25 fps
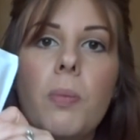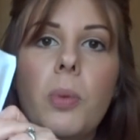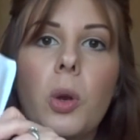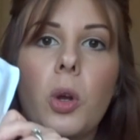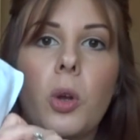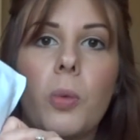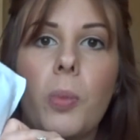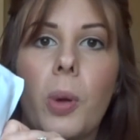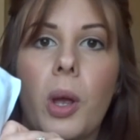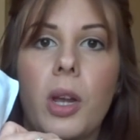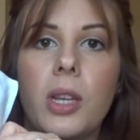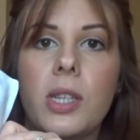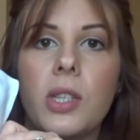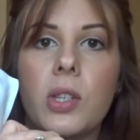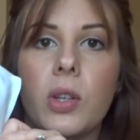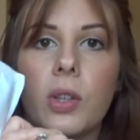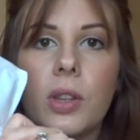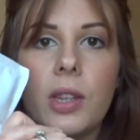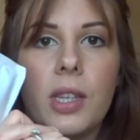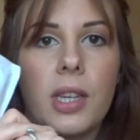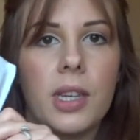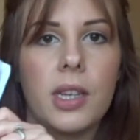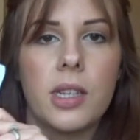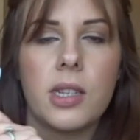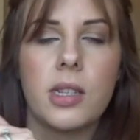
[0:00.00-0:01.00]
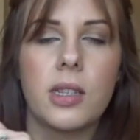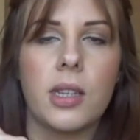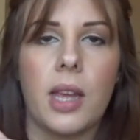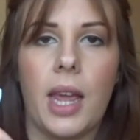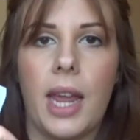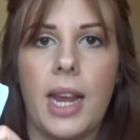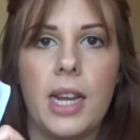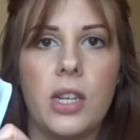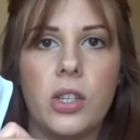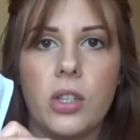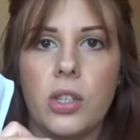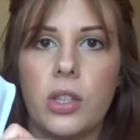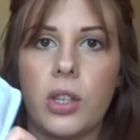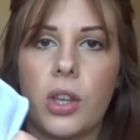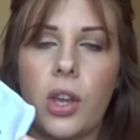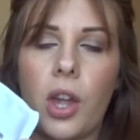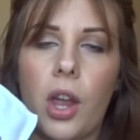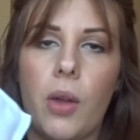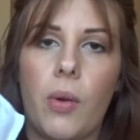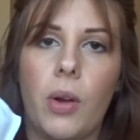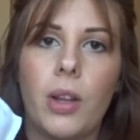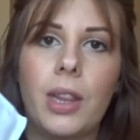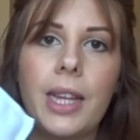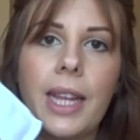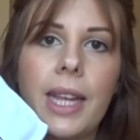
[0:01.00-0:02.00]
a blog post on this ages
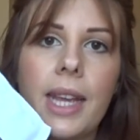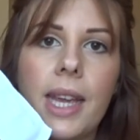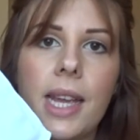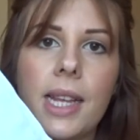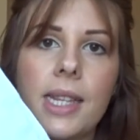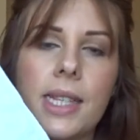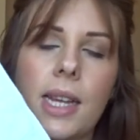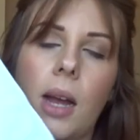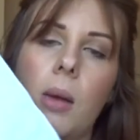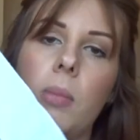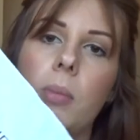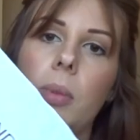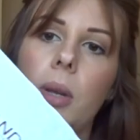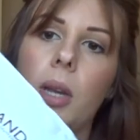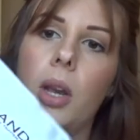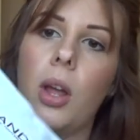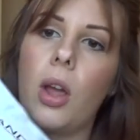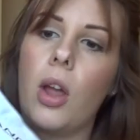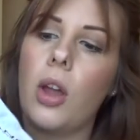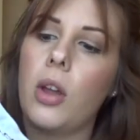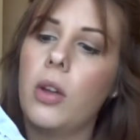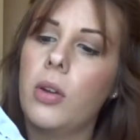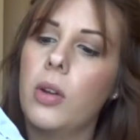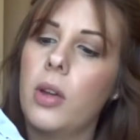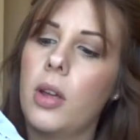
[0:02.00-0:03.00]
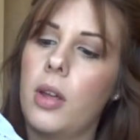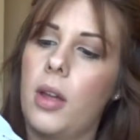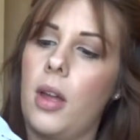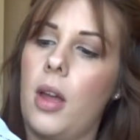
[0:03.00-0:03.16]
ago, I'll link it down below.